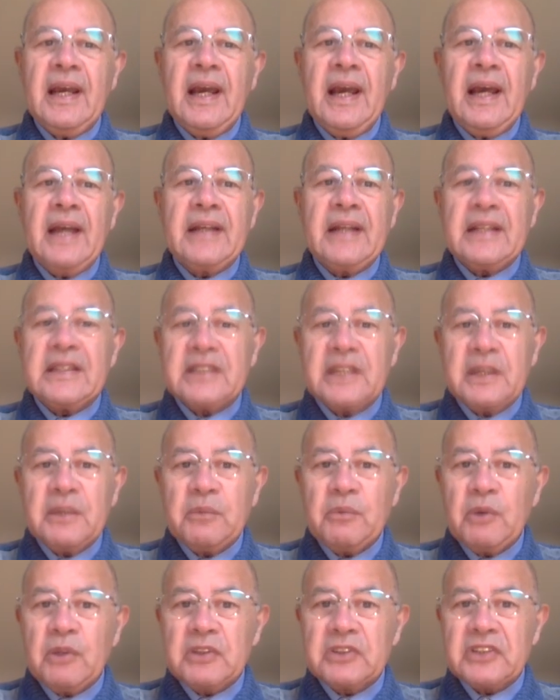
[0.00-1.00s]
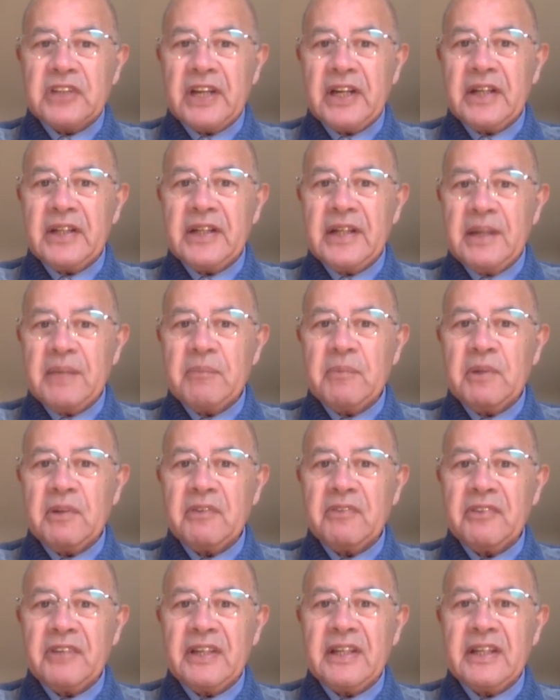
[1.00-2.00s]
And as he watched her nimble
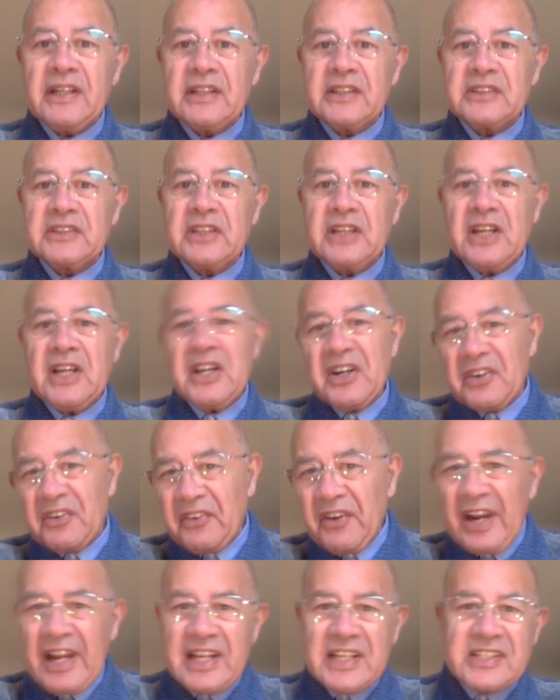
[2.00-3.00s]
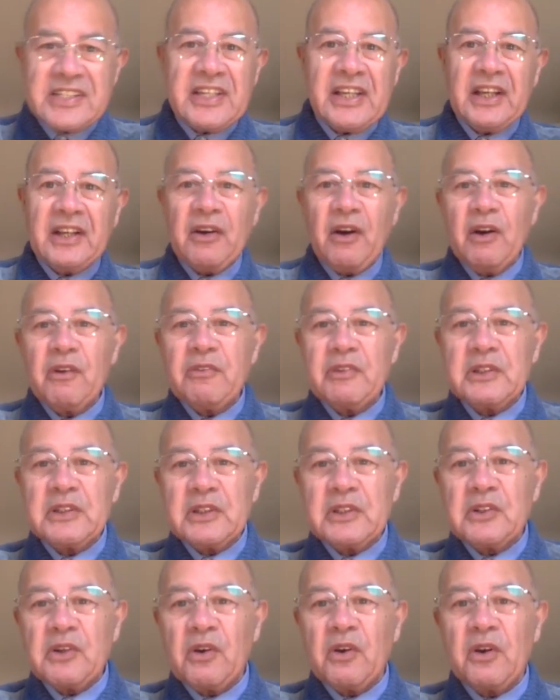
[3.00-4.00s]
fingers racing over
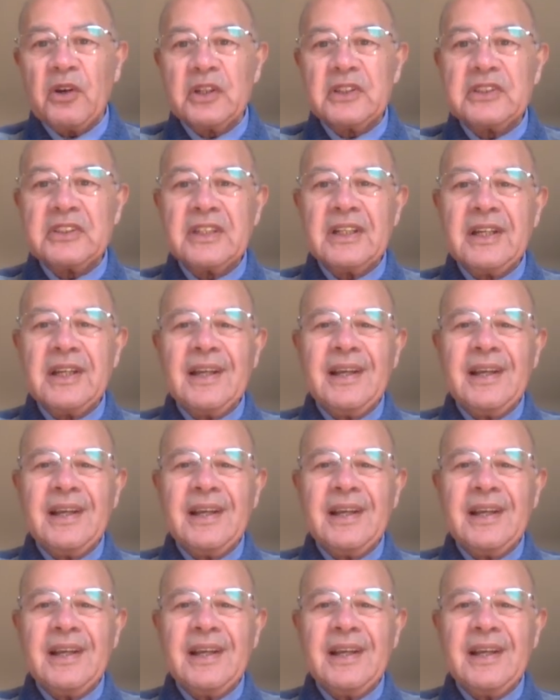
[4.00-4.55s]
the chords,